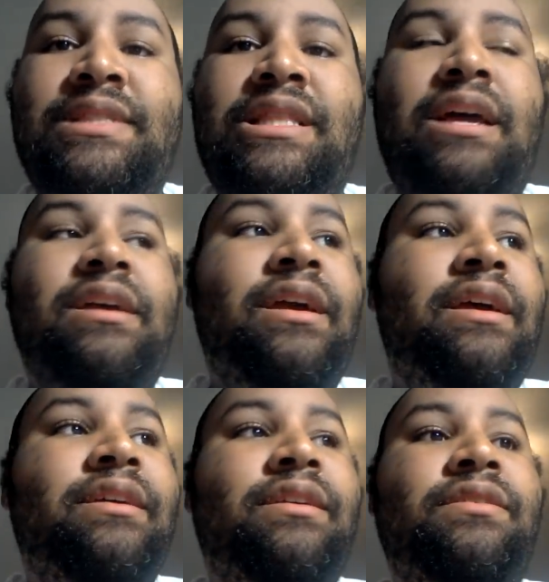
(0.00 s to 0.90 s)
like,
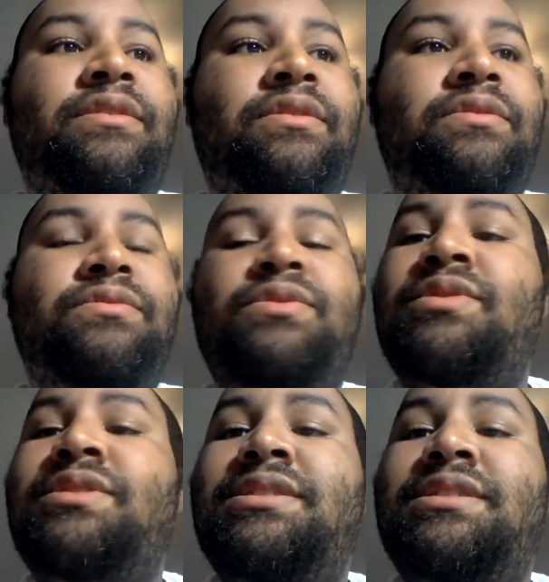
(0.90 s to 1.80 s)
hey, you know,
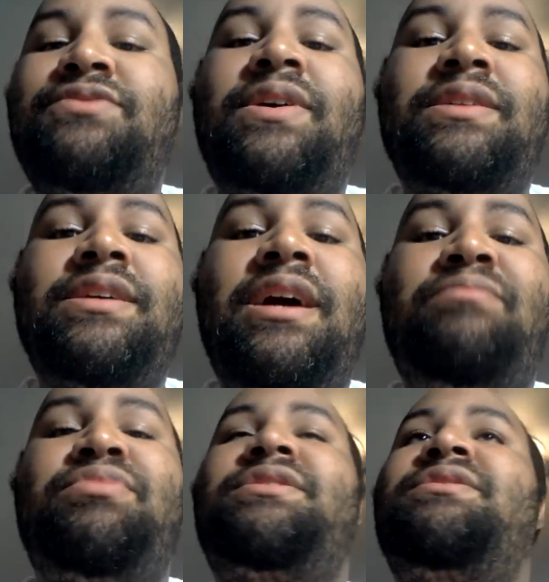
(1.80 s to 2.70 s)
Lord Jesus, Father
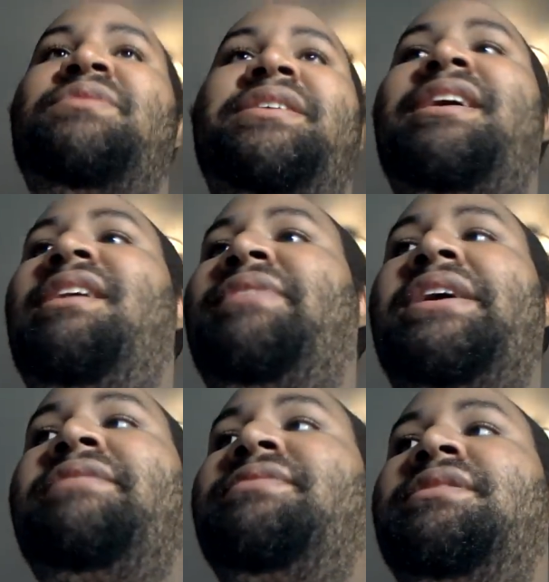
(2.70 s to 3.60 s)
God, bless it where they have a
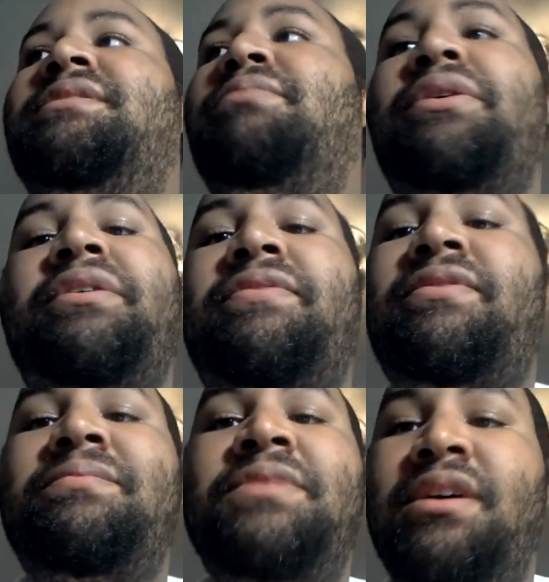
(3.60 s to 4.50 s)
heavenly burger
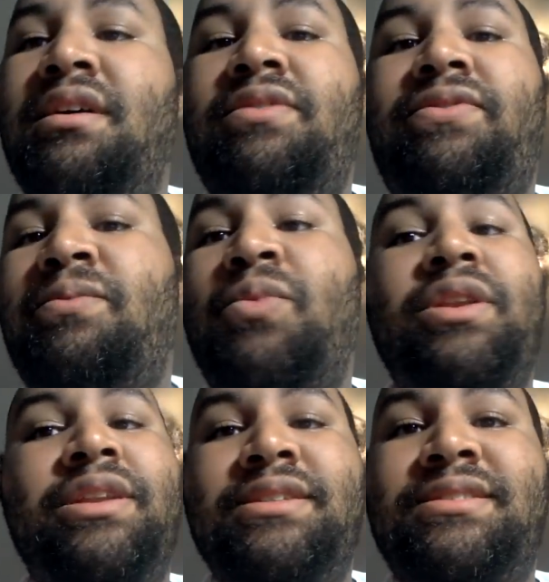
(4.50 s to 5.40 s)
from
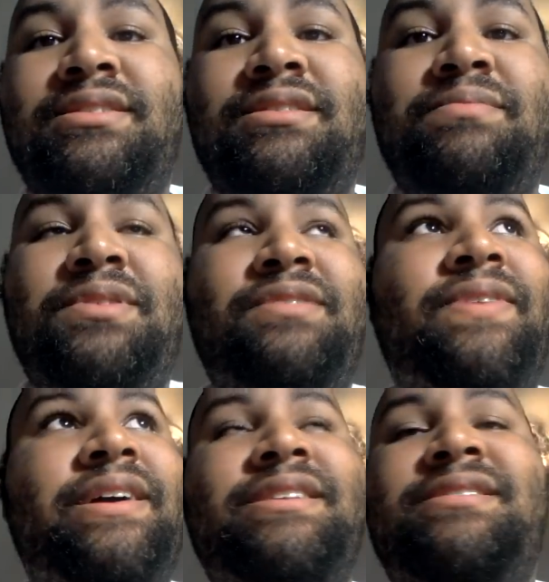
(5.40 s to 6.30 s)
Wendy's or something,
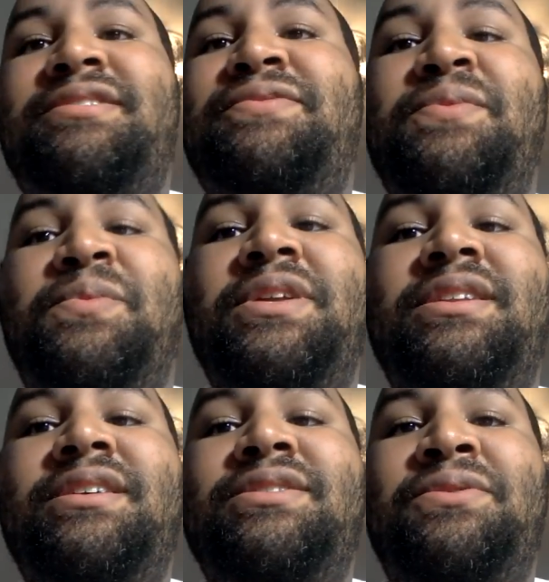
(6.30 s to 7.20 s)
if I get something from
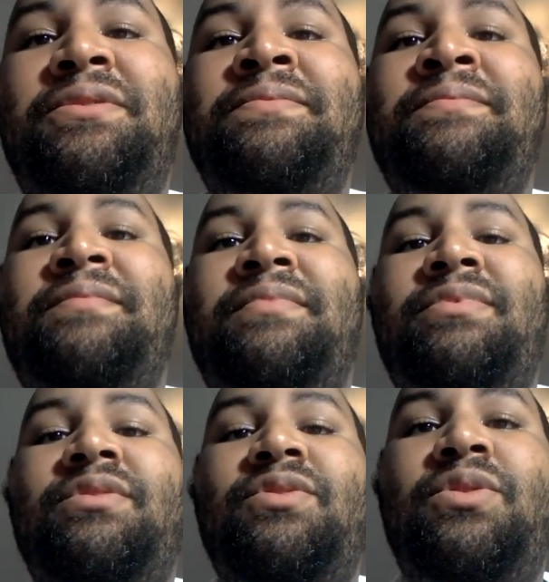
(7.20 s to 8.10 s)
Wendy's, or,
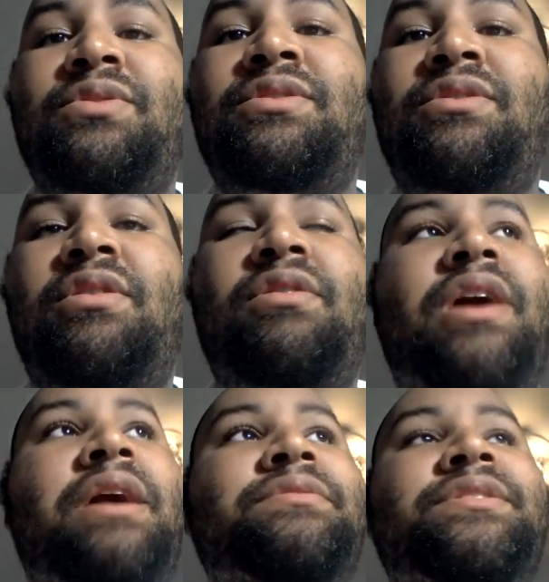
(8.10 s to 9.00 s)
you know,
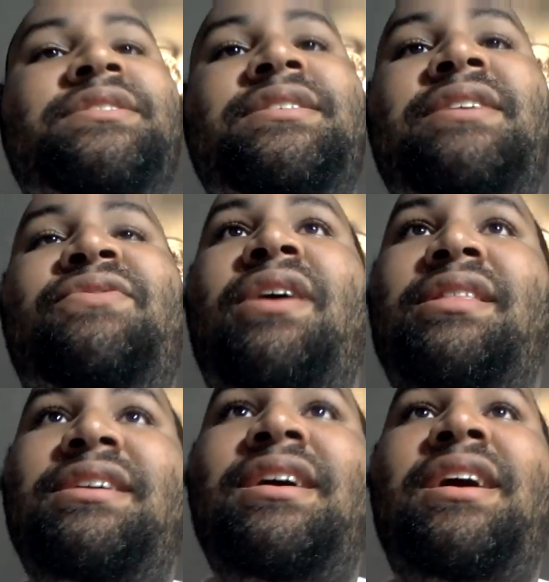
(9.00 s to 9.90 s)
or I would just say,
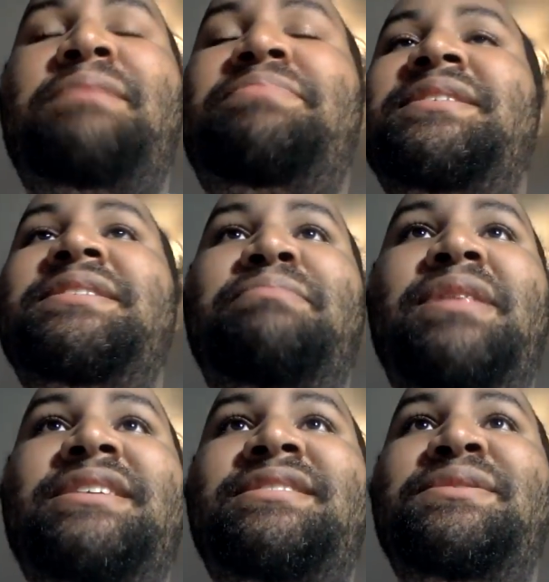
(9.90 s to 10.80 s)
Father God, please
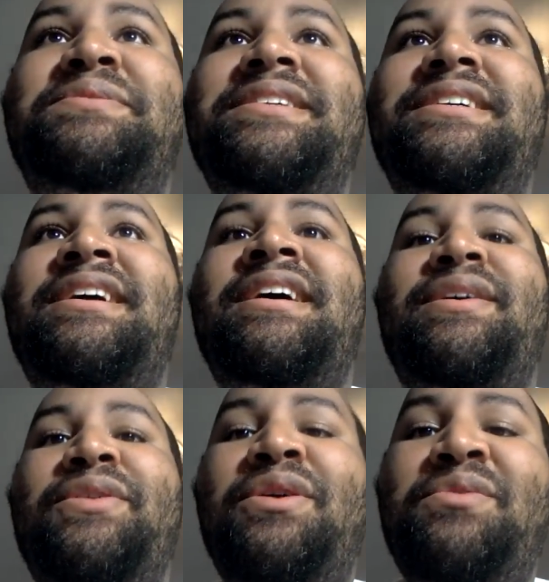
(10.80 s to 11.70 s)
bless it where
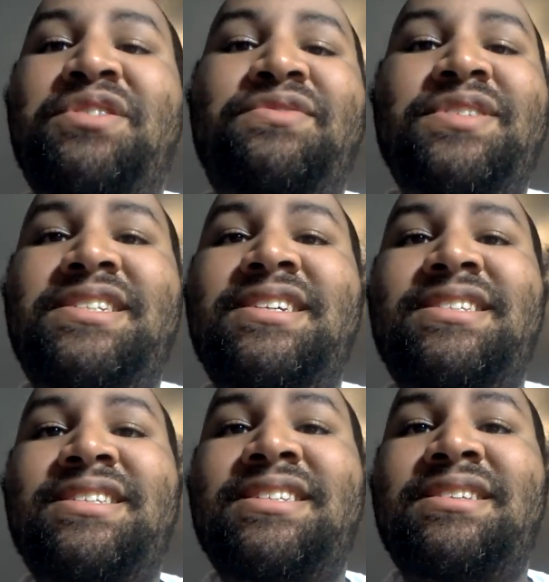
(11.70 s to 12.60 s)
your will for
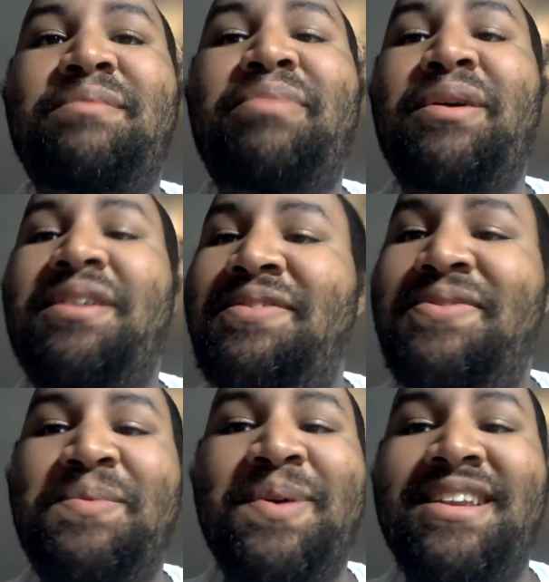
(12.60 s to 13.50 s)
Jesus is a burger
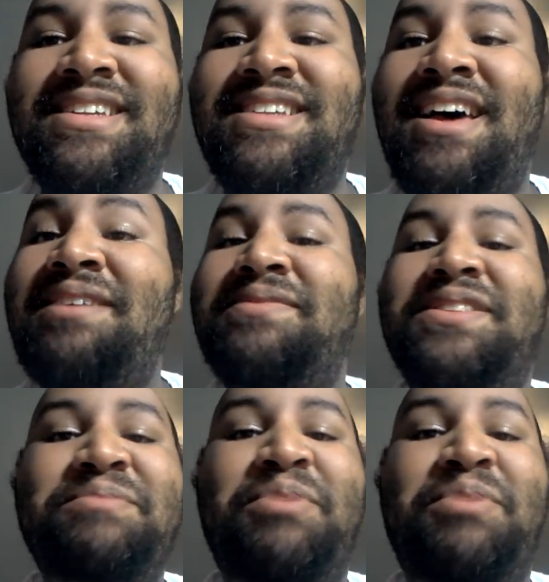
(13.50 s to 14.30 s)
from Wendy's, a heavenly